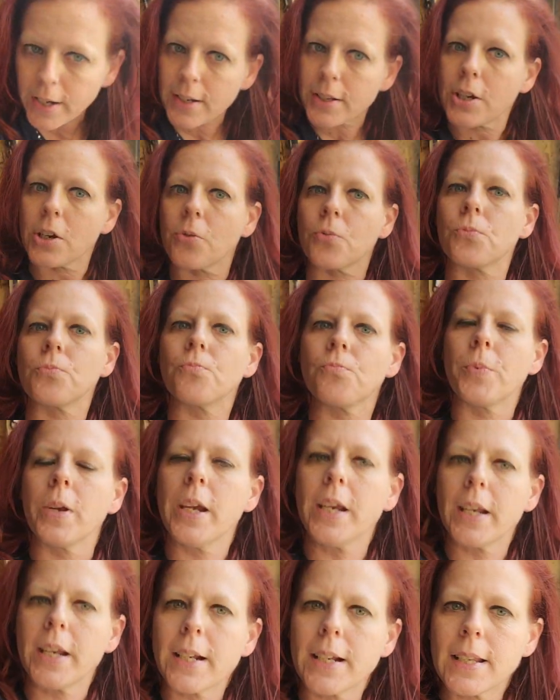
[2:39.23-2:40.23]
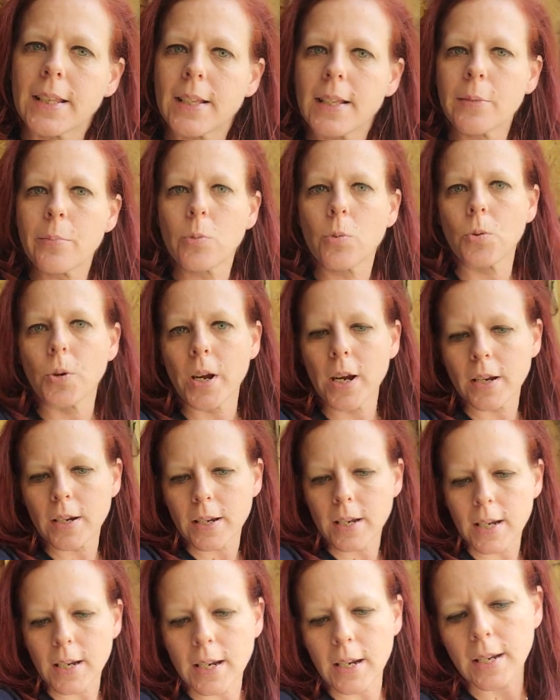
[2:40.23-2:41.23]
So me getting to this
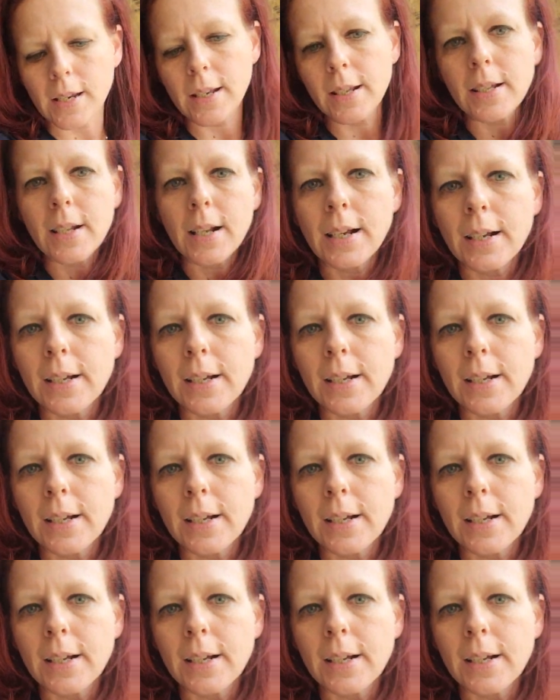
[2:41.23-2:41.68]
point is